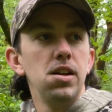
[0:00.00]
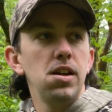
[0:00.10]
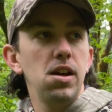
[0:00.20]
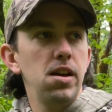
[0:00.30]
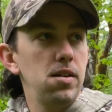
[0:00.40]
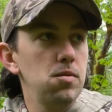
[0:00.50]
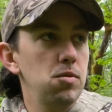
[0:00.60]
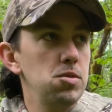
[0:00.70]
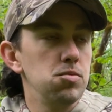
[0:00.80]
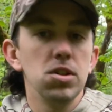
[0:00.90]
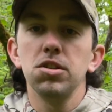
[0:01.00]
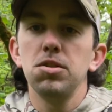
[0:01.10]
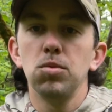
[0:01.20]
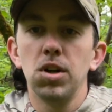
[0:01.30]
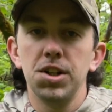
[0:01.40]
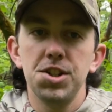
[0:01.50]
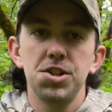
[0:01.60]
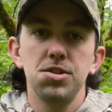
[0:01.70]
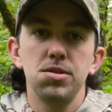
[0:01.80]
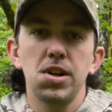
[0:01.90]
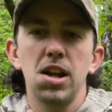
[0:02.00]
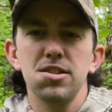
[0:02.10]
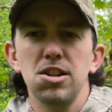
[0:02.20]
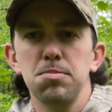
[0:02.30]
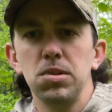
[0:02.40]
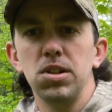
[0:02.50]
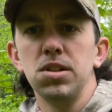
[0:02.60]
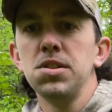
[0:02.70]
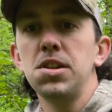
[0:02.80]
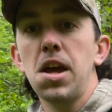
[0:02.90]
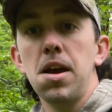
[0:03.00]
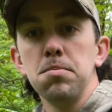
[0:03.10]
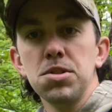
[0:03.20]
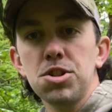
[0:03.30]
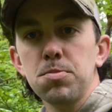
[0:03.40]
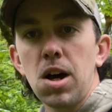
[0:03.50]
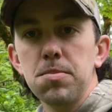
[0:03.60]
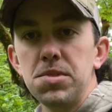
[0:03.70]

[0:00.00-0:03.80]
And we really wanted to kind of set up an ambush spot,